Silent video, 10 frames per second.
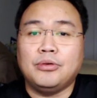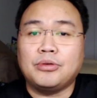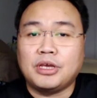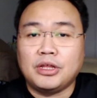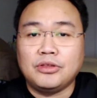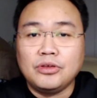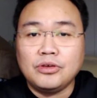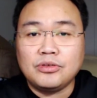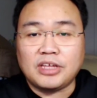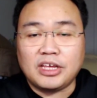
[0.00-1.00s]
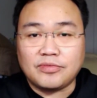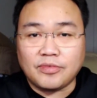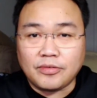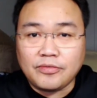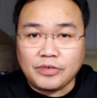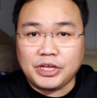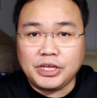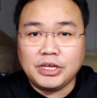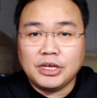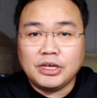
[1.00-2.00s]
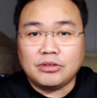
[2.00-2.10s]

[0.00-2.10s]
you can use that is for free